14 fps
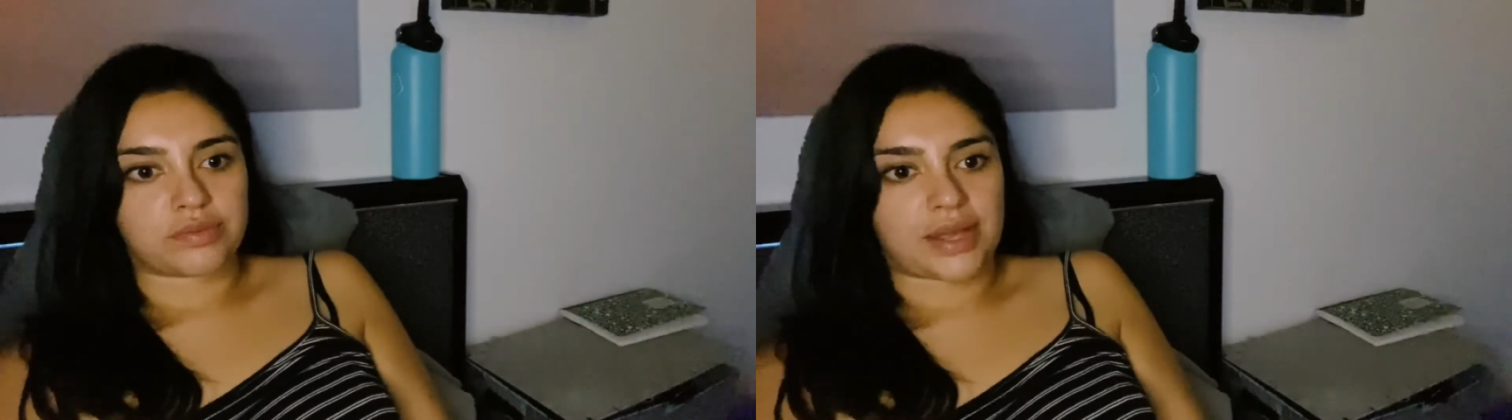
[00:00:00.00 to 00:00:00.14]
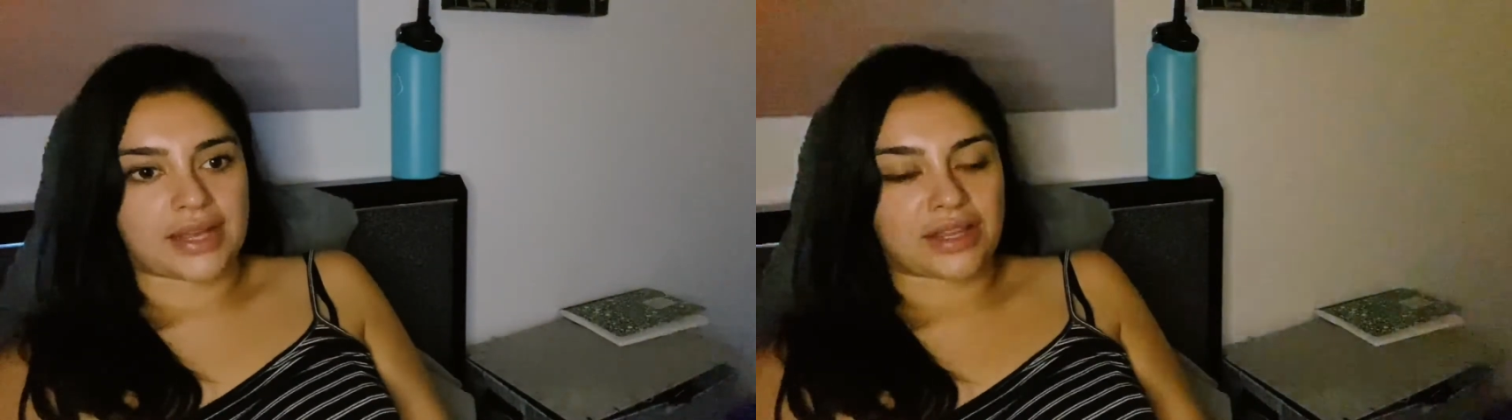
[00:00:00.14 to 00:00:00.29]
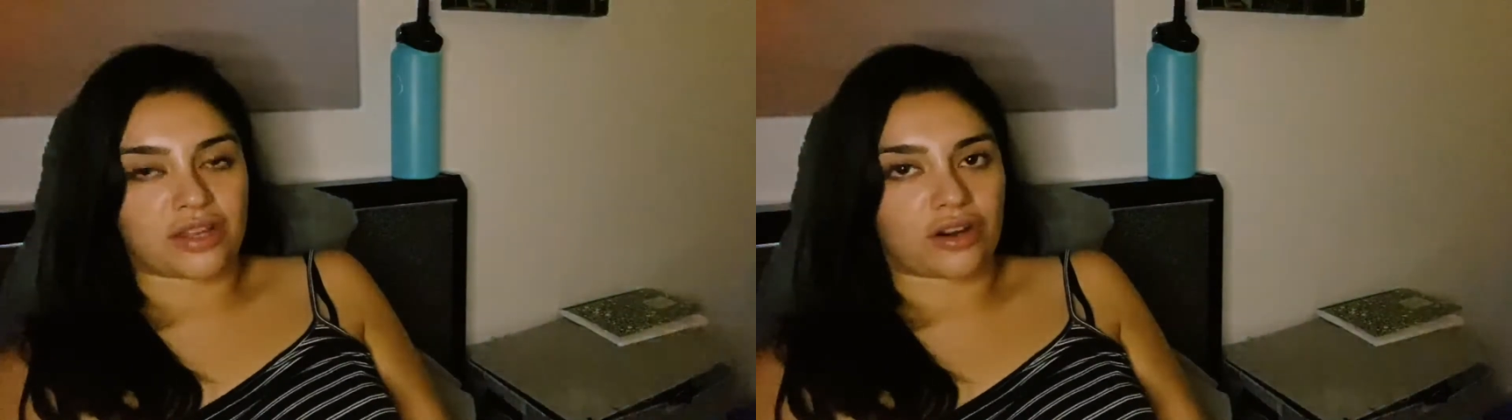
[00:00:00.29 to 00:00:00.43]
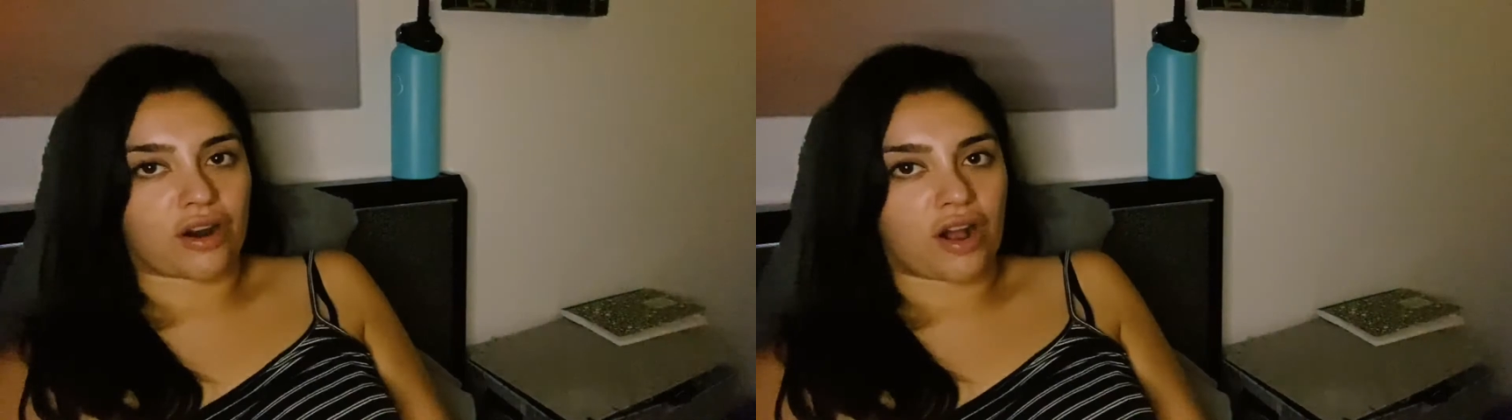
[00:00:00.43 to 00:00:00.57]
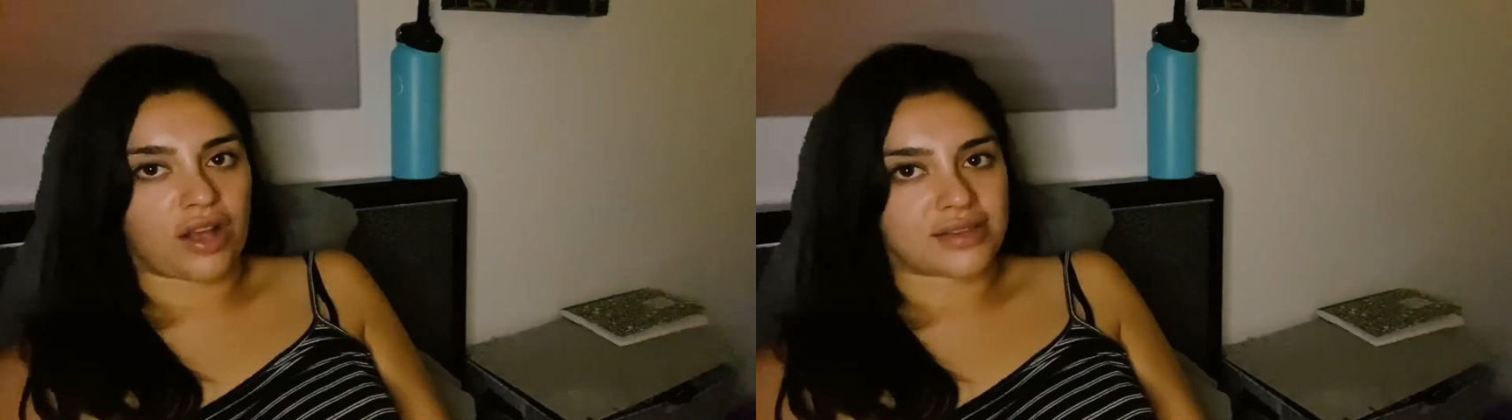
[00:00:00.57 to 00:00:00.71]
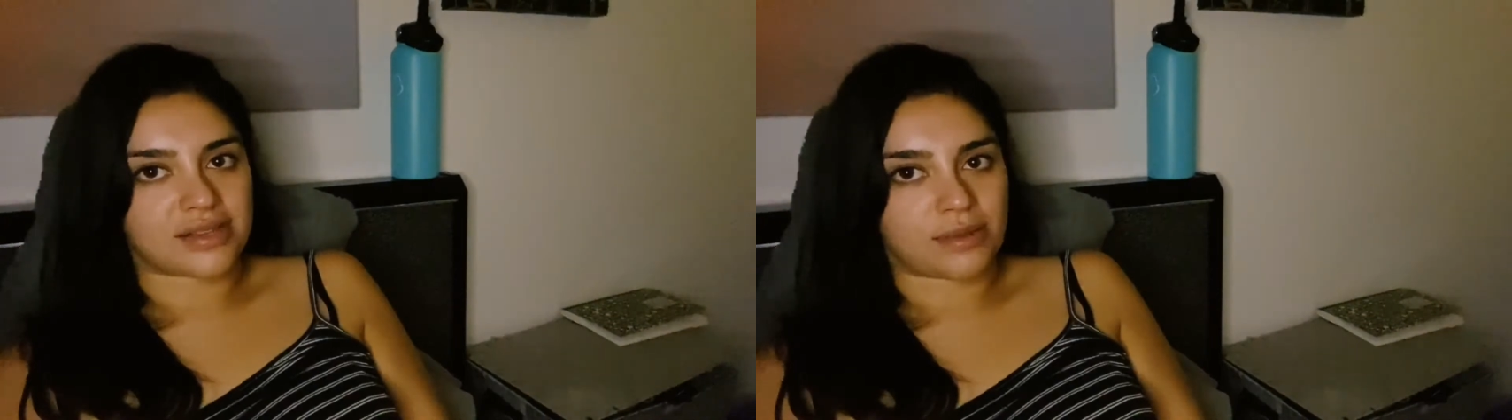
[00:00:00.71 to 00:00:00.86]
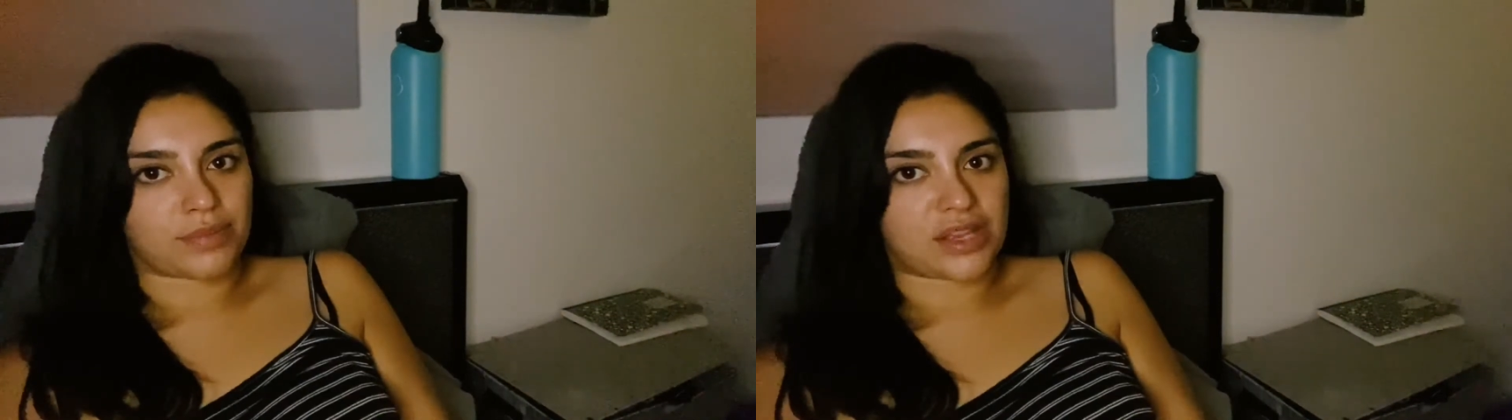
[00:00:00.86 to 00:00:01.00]
like, they're
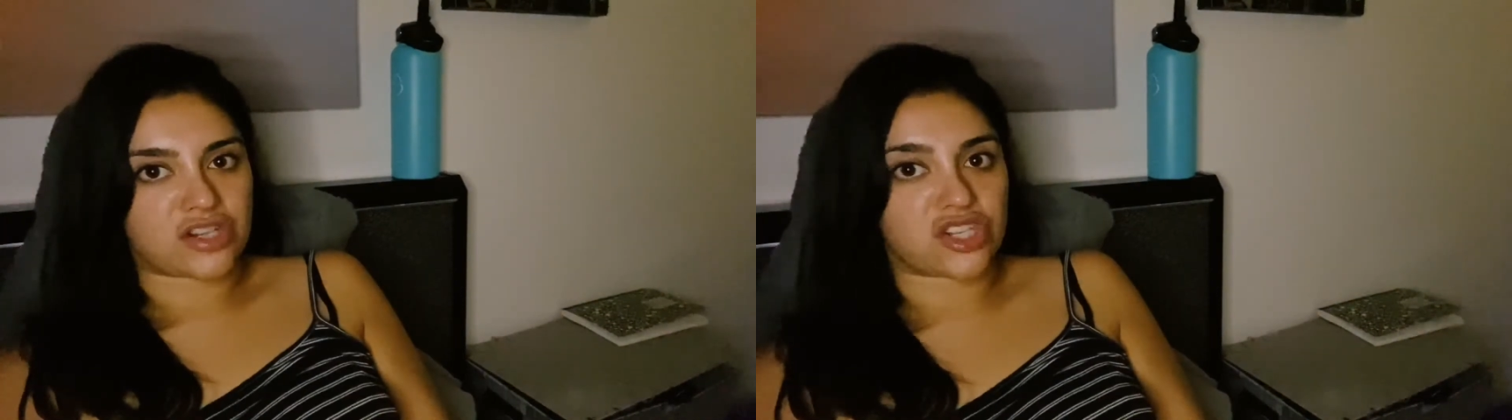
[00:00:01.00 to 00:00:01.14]
on something.